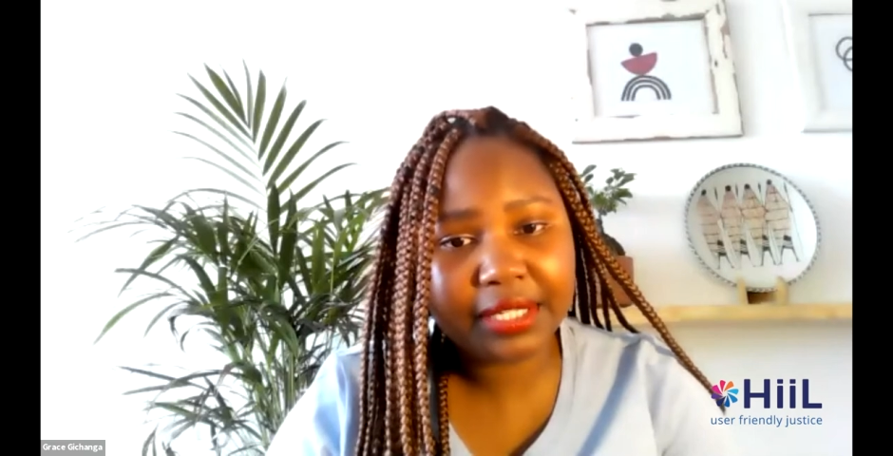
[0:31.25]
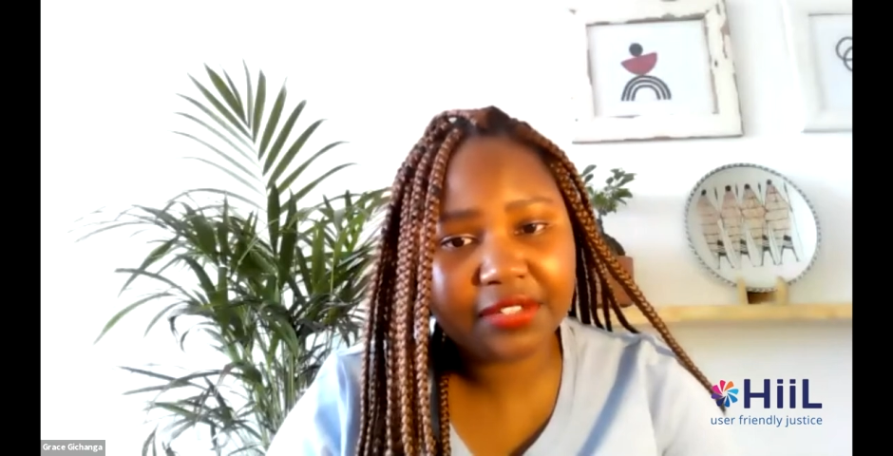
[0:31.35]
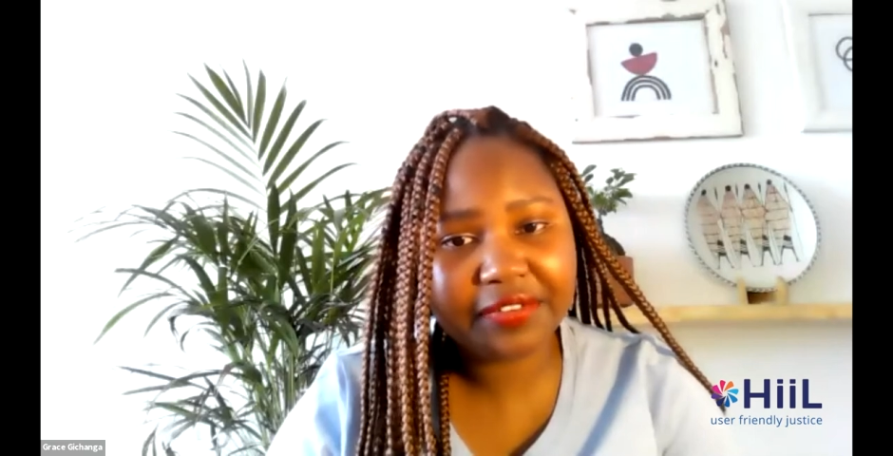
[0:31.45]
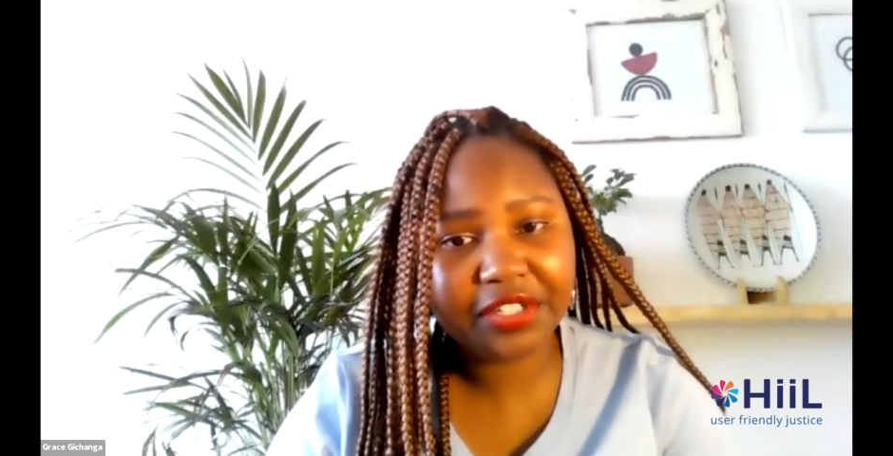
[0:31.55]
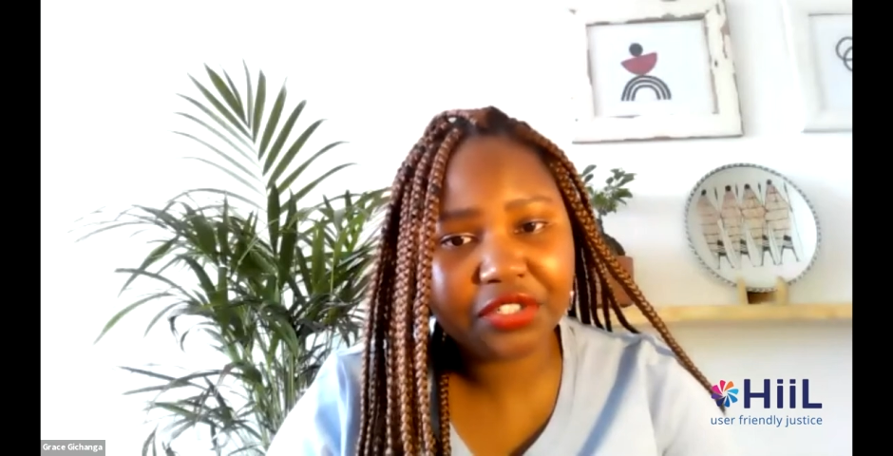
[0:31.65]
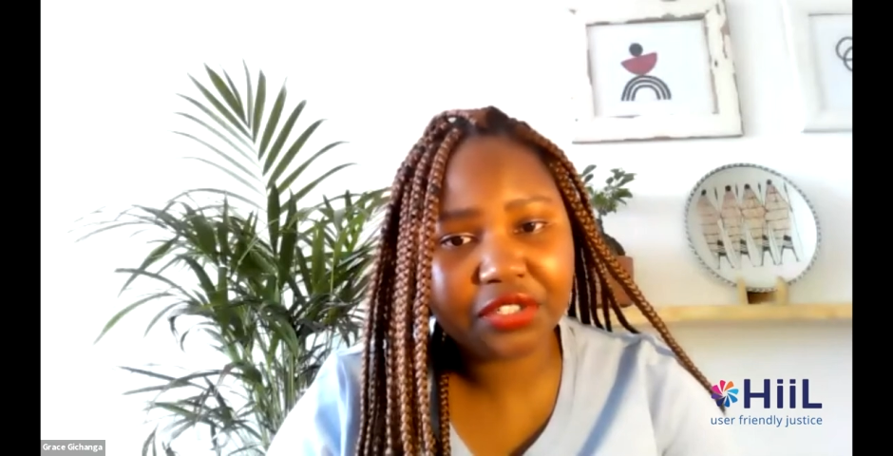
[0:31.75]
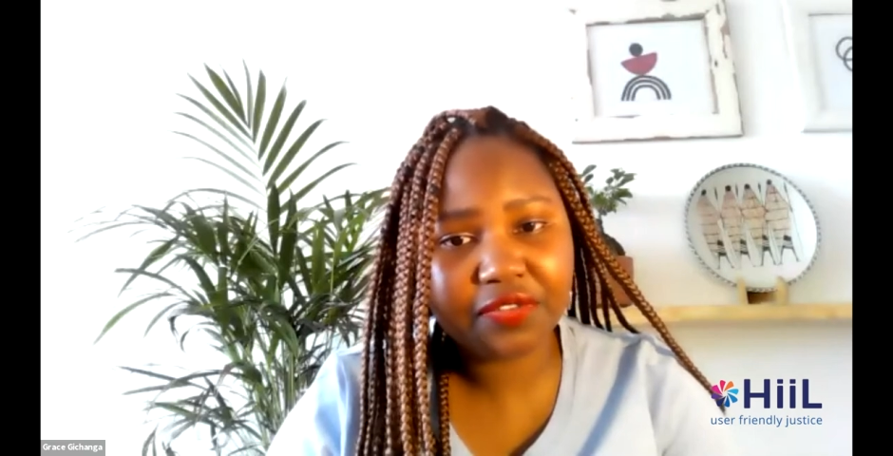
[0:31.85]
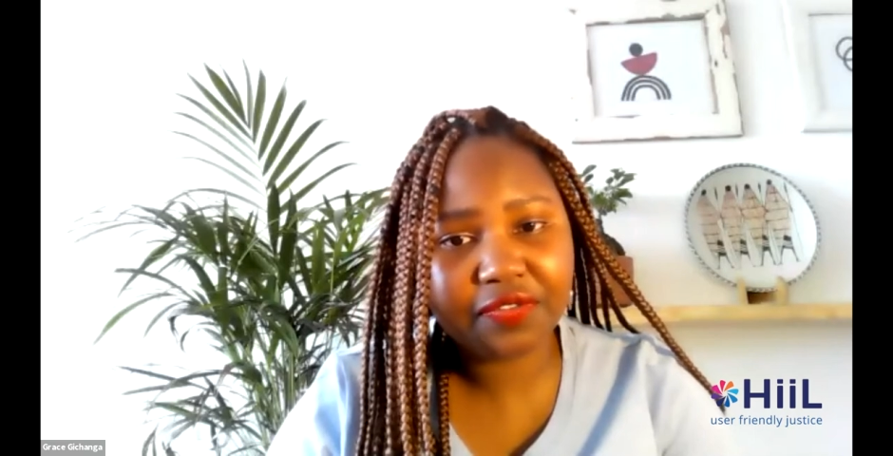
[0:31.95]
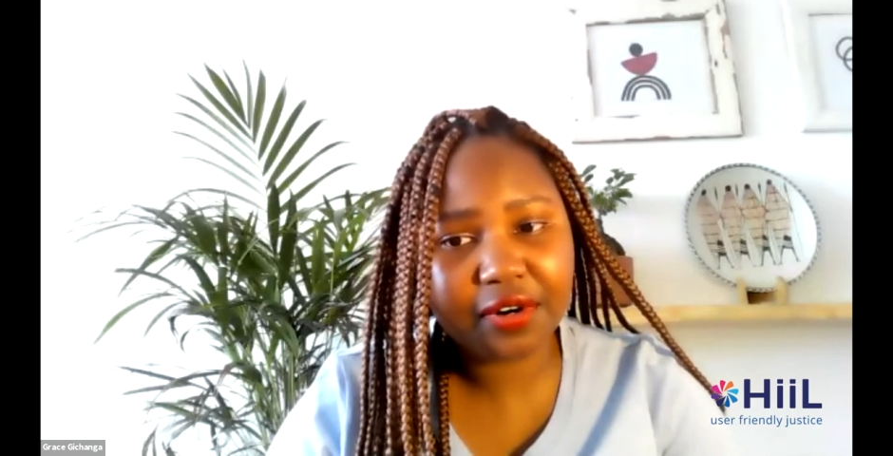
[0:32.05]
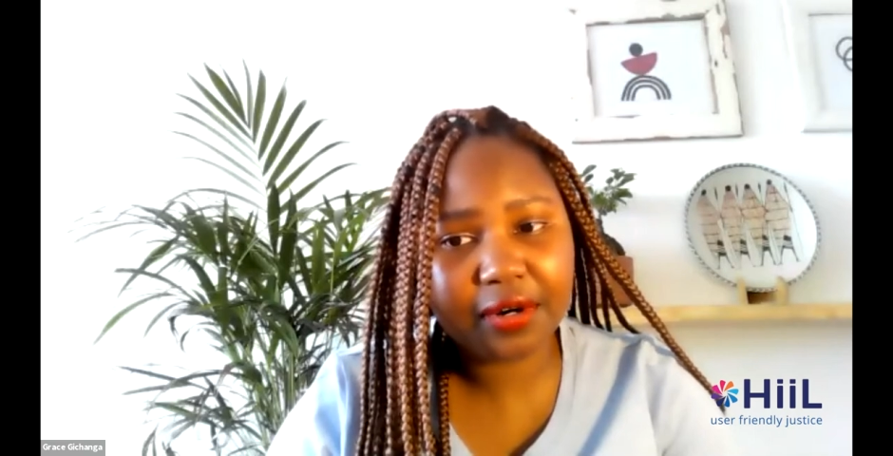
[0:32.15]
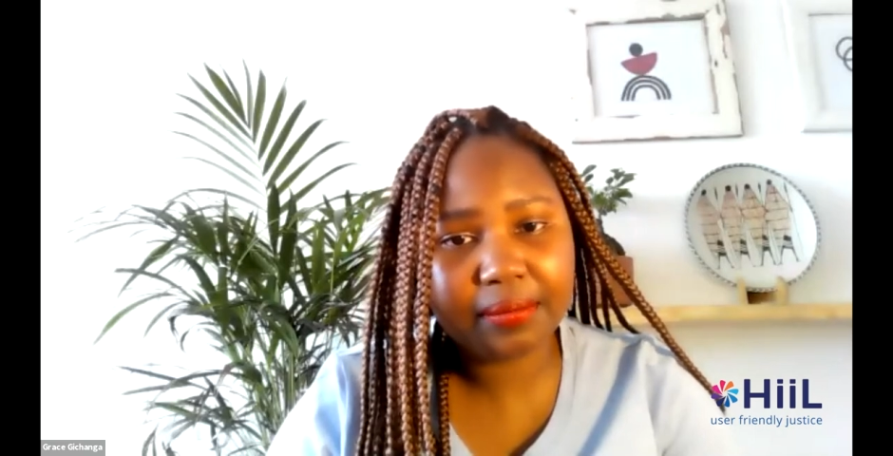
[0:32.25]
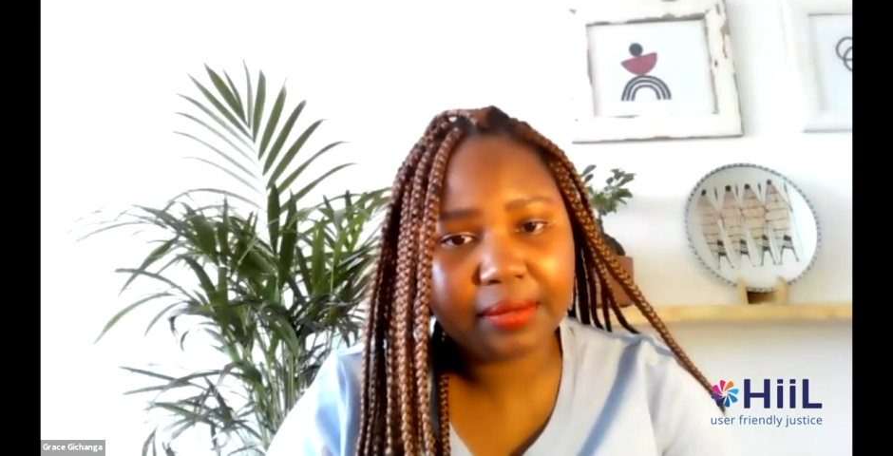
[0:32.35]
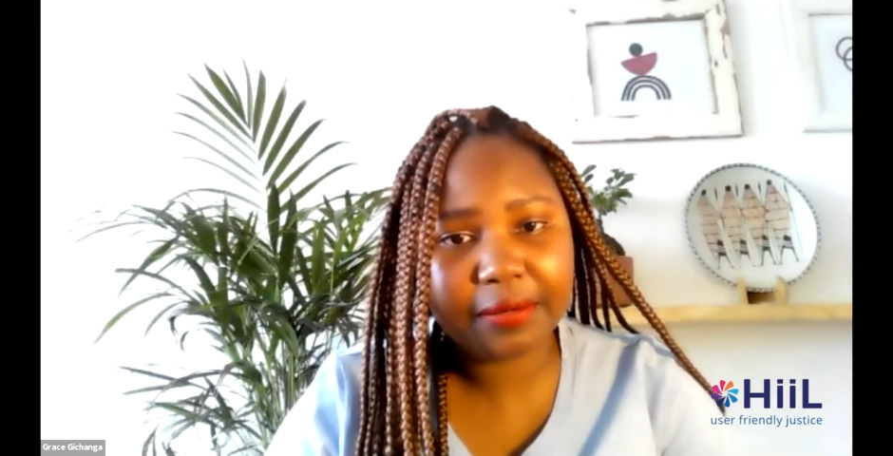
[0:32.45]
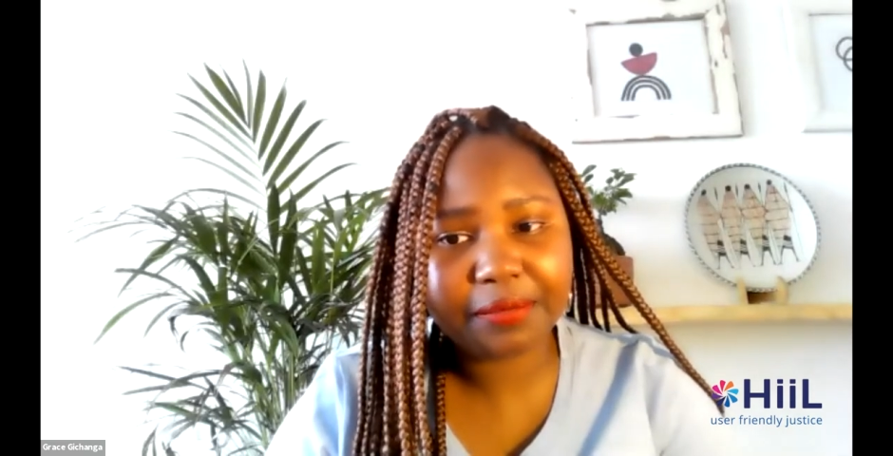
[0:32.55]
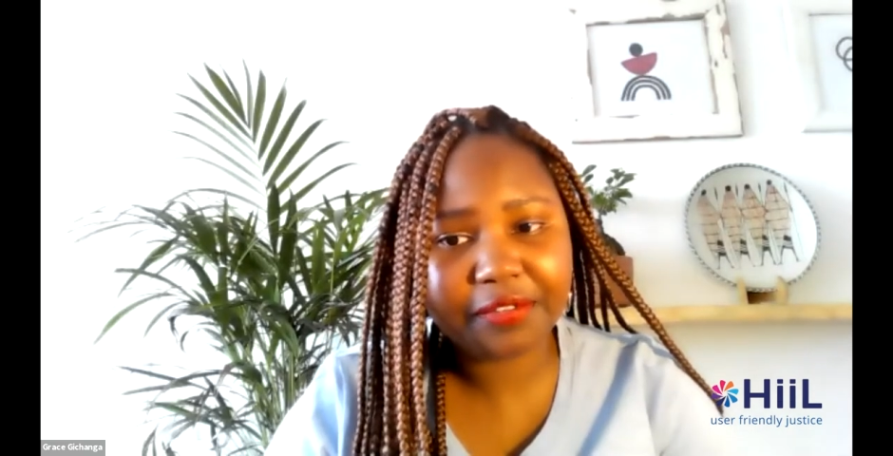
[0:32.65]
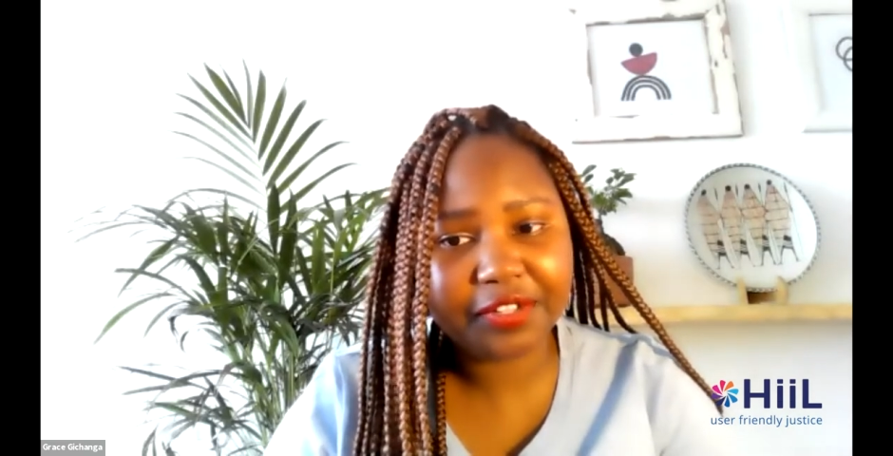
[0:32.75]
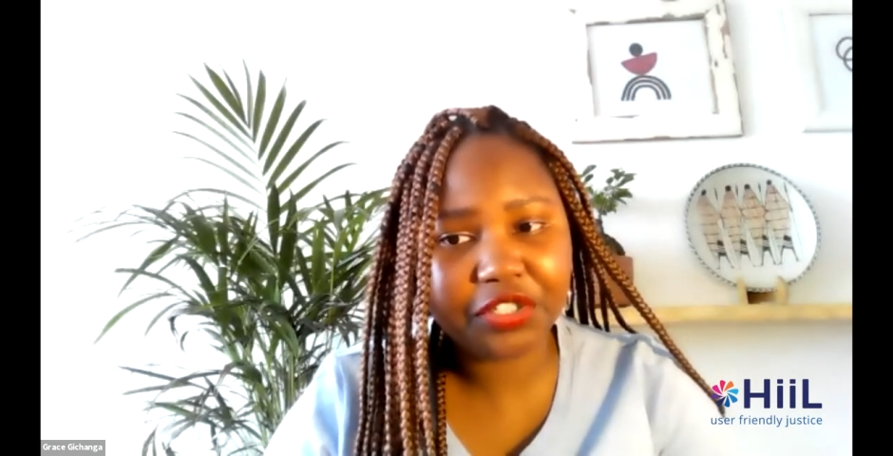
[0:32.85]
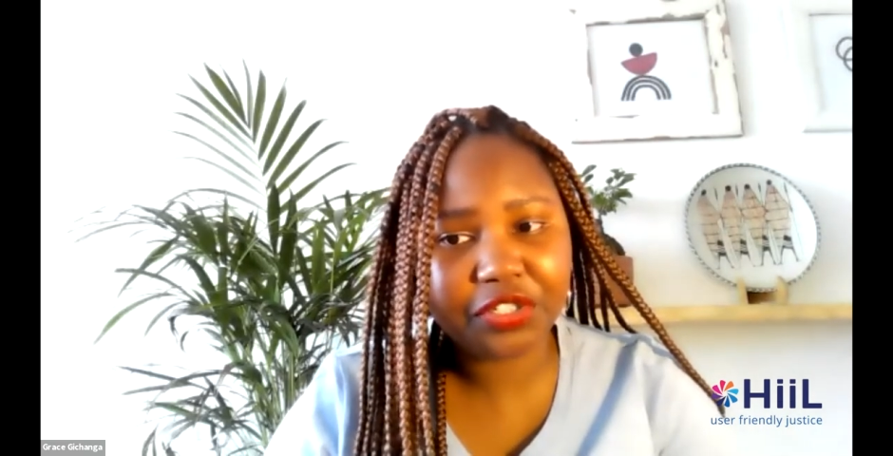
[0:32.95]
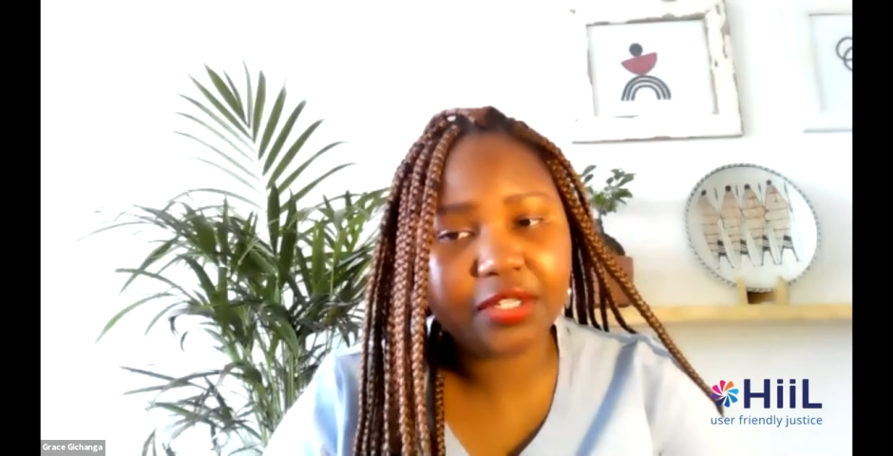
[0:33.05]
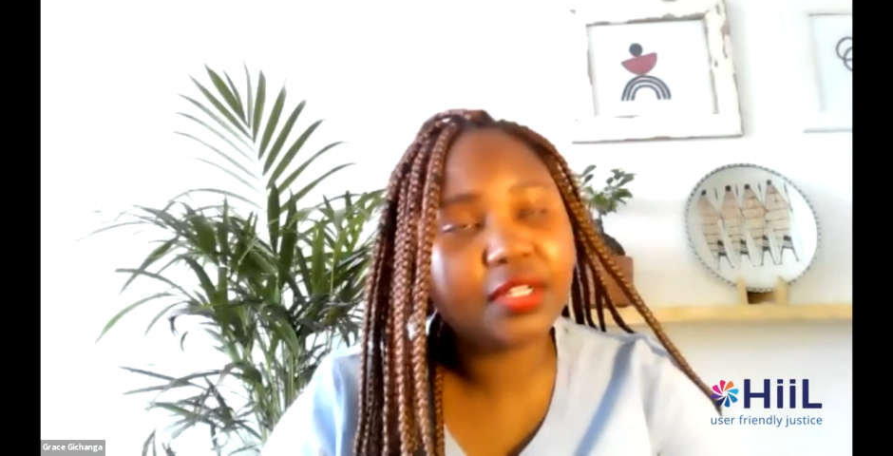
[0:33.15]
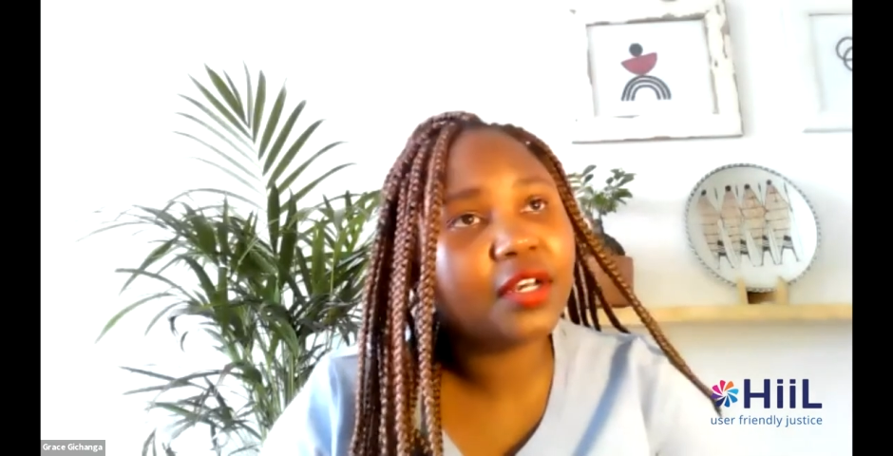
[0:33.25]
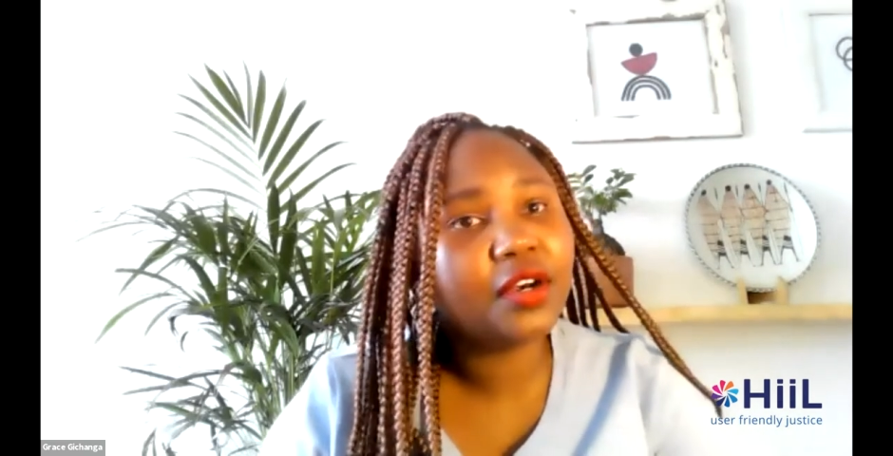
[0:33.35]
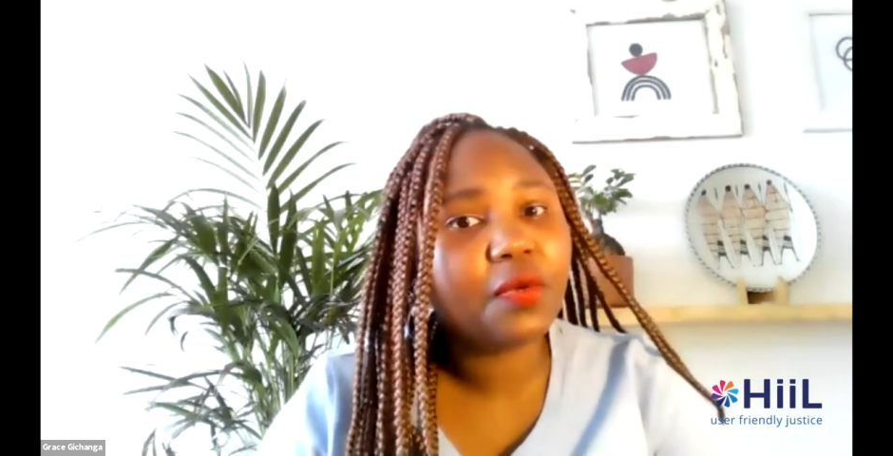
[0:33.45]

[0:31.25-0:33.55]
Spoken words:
intervention from a professional,